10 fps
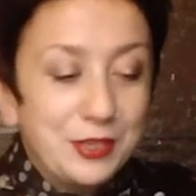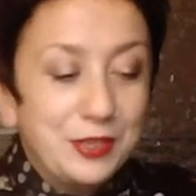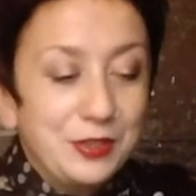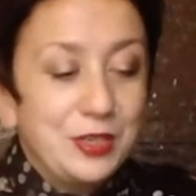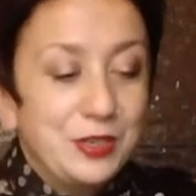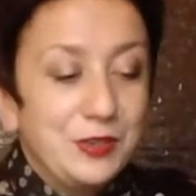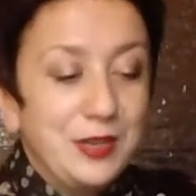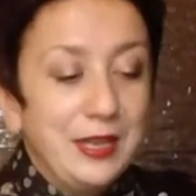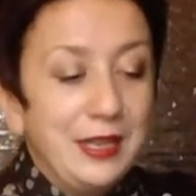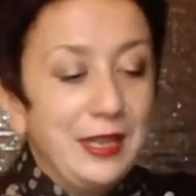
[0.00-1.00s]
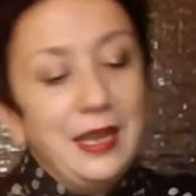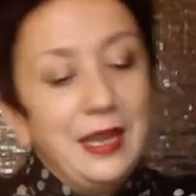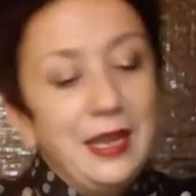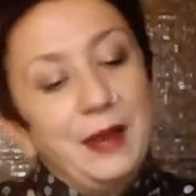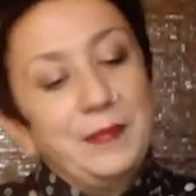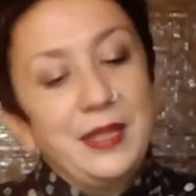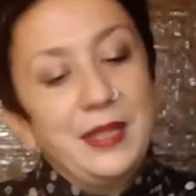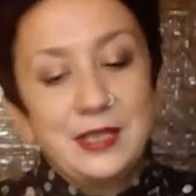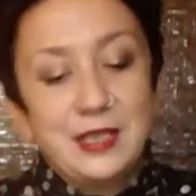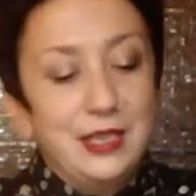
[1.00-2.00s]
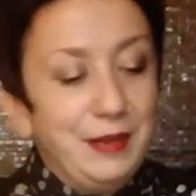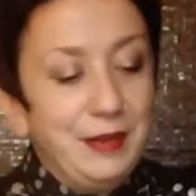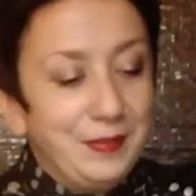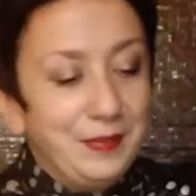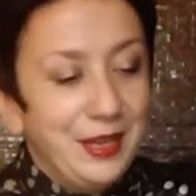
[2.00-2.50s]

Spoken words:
to do in the time.